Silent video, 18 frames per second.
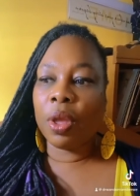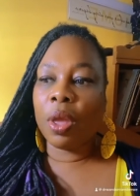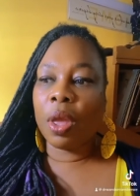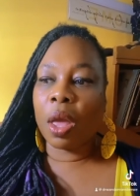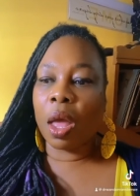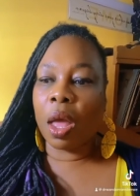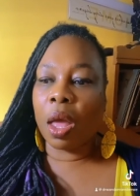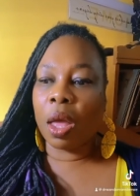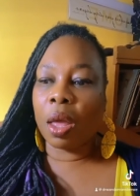
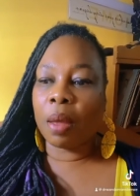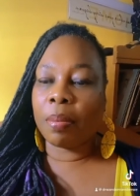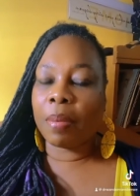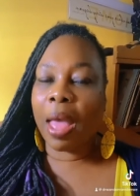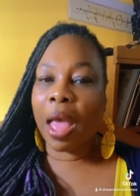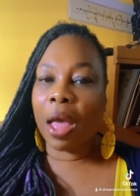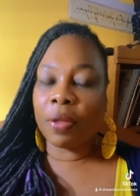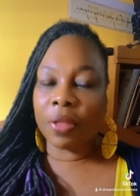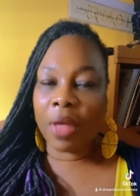um,
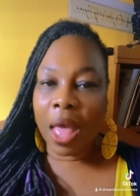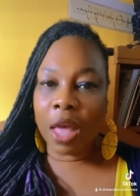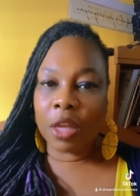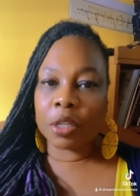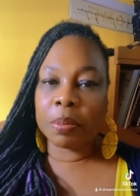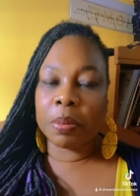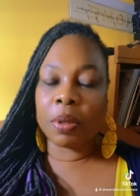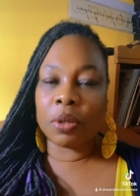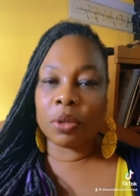how the
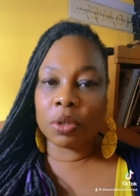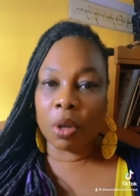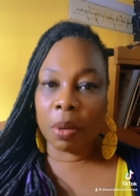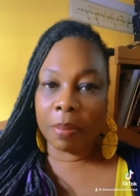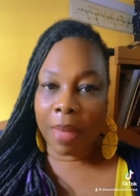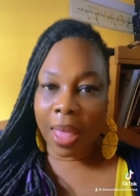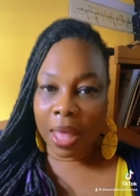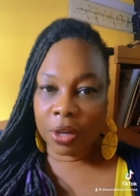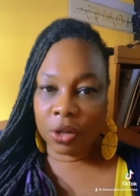hospitals are
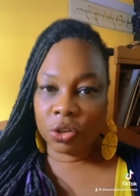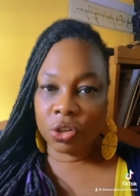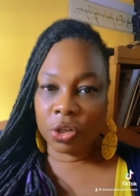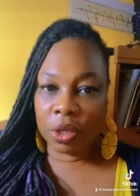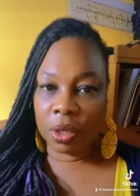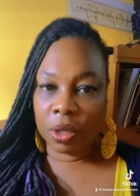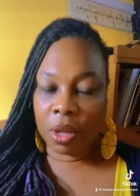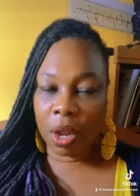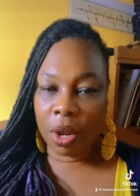
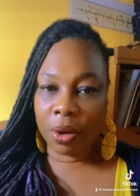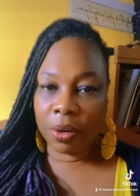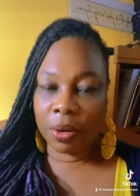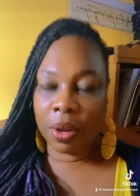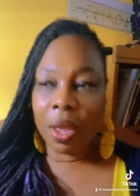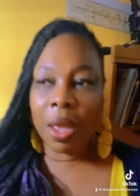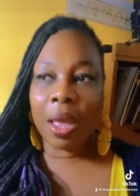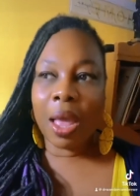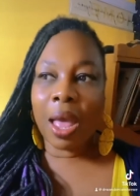managing her.
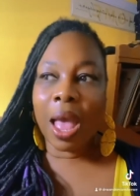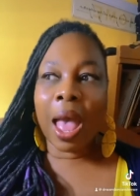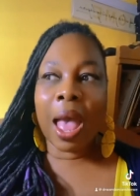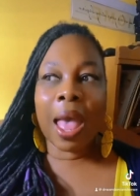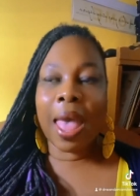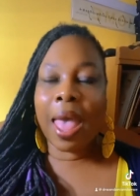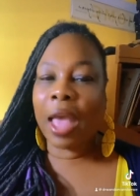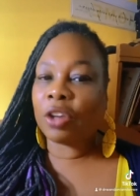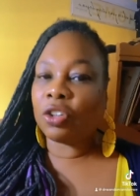I
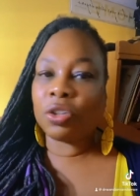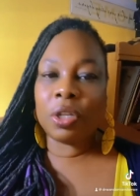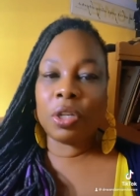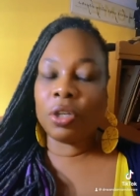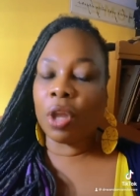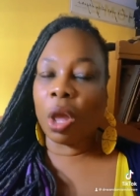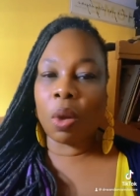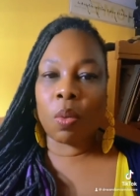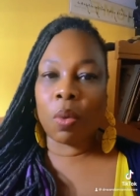actually
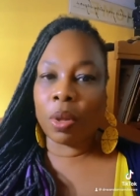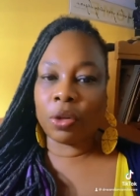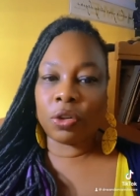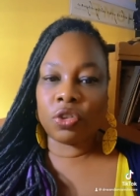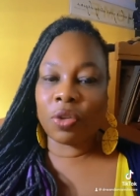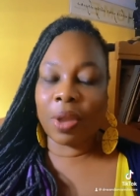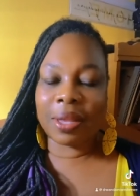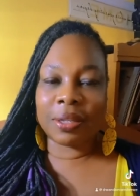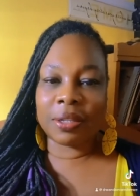don't want to
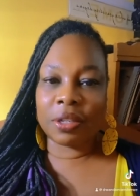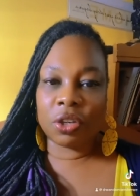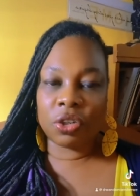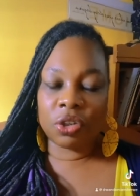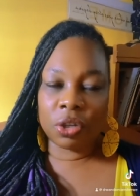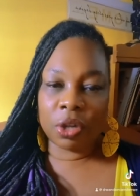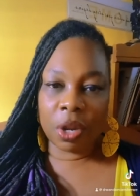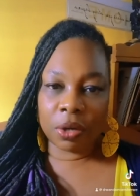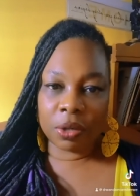
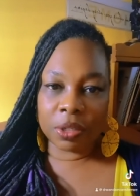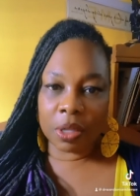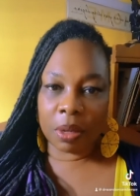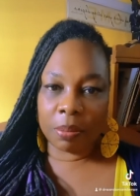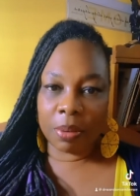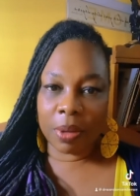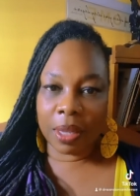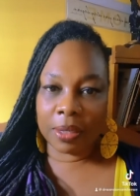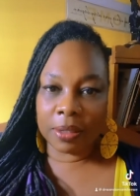transition her
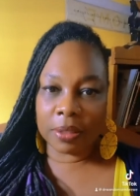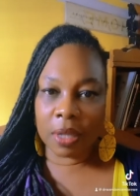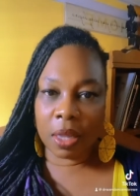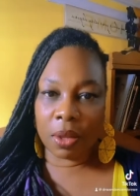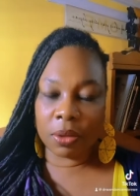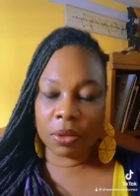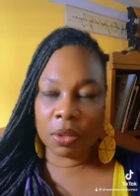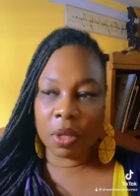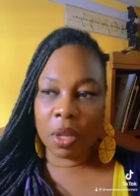someplace
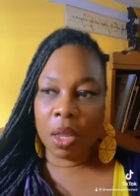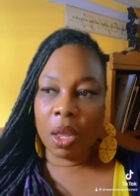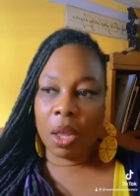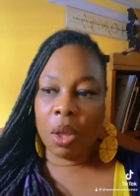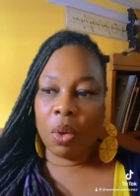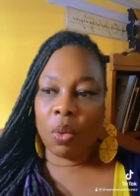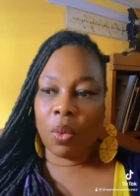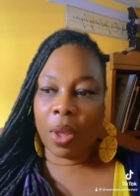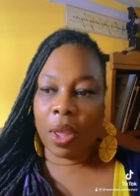else
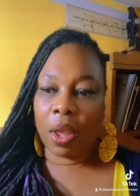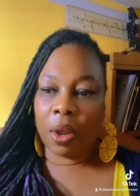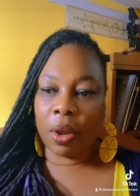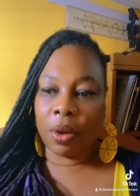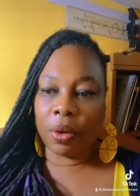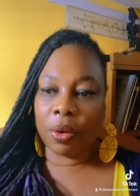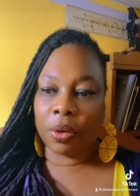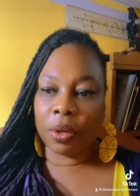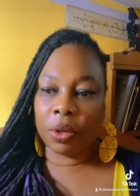
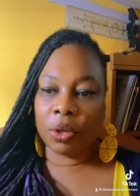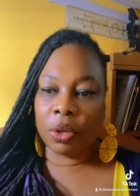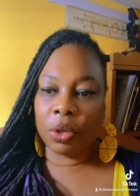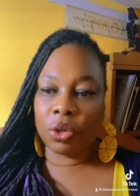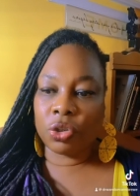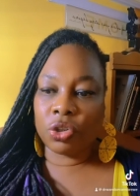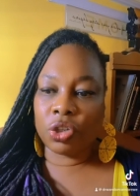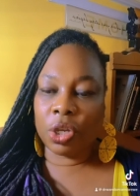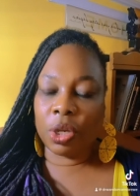where
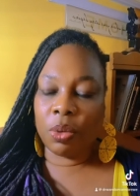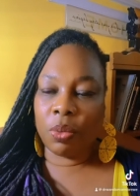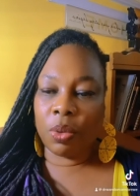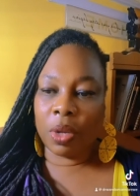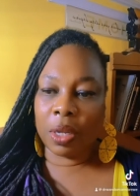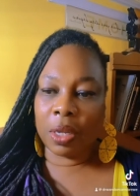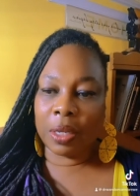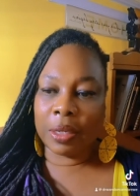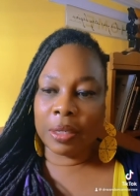she
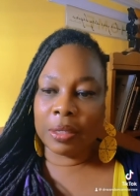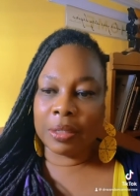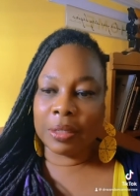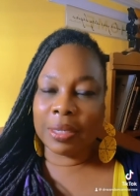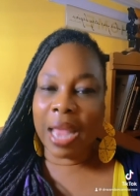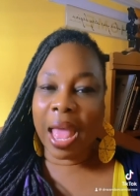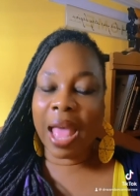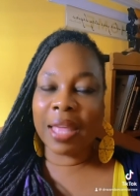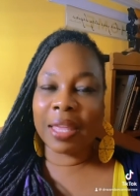would
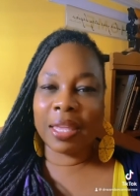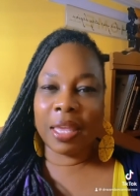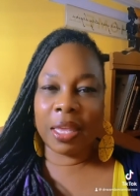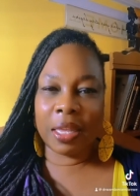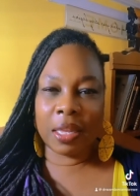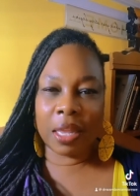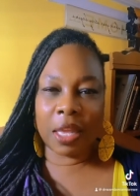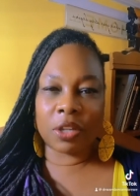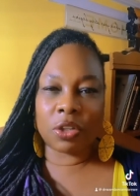not
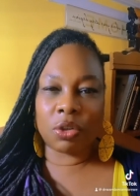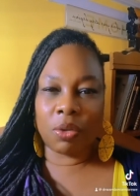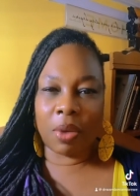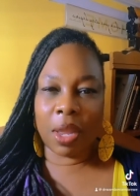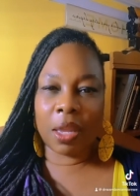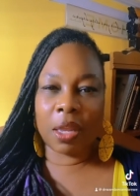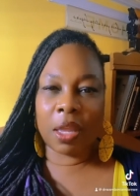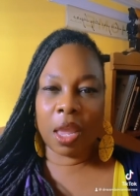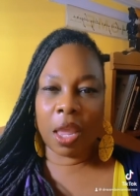get as
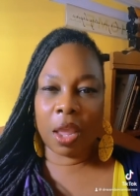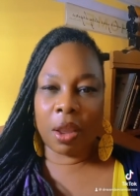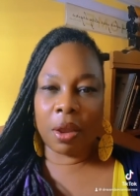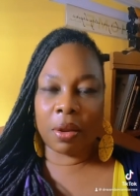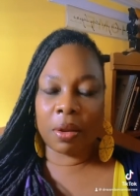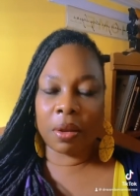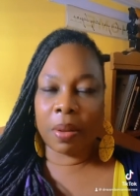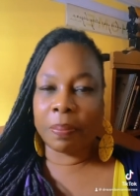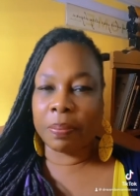great
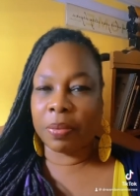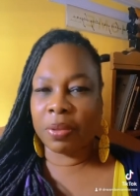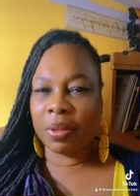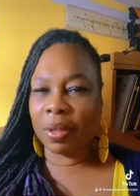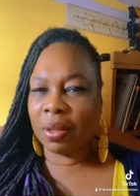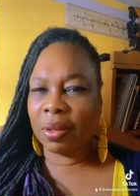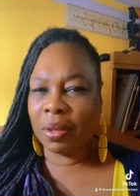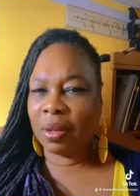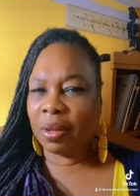care
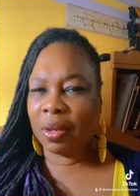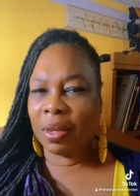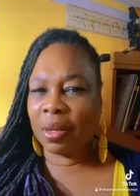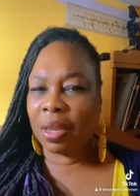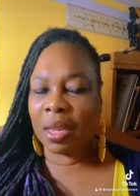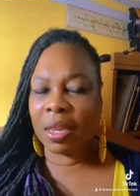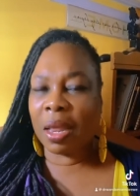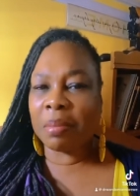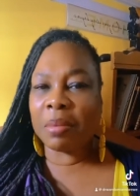and, and,
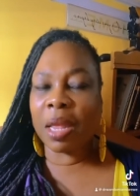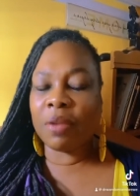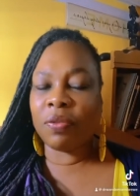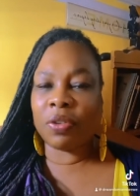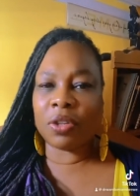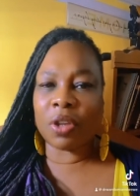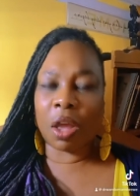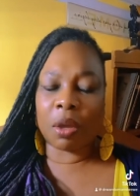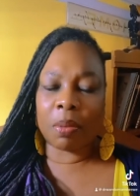and I'm not even
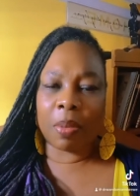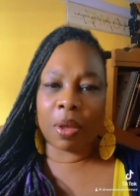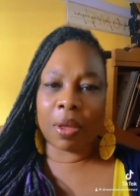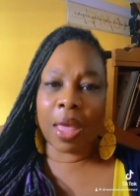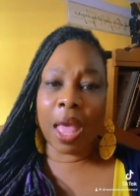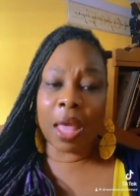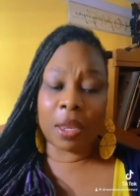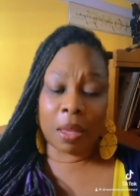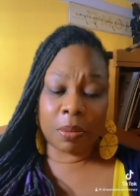talking about
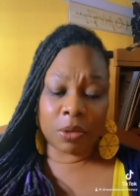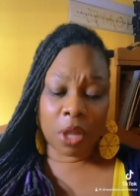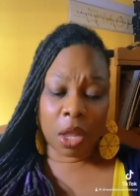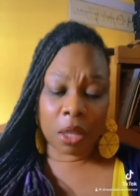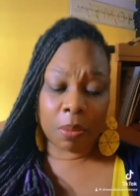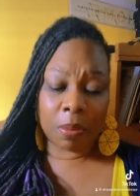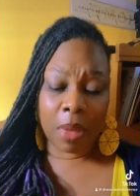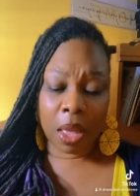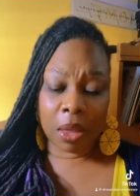God. I'm
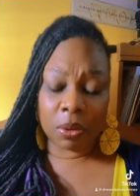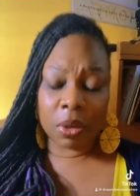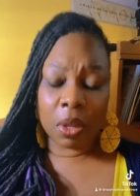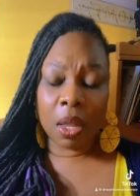talking about